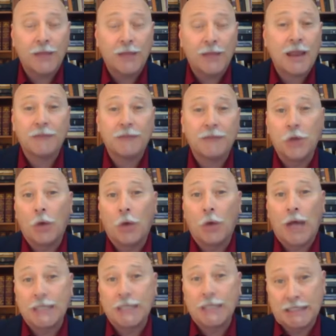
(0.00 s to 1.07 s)
and they have
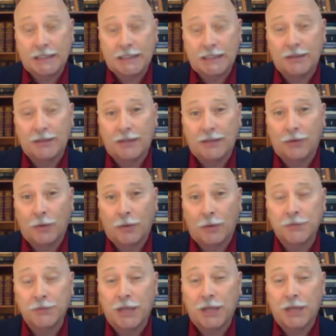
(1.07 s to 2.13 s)
no idea that their
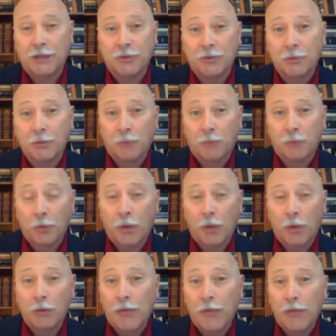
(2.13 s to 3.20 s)
website doesn't perform
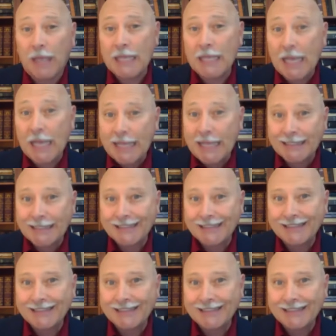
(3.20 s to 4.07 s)
well with IE 8.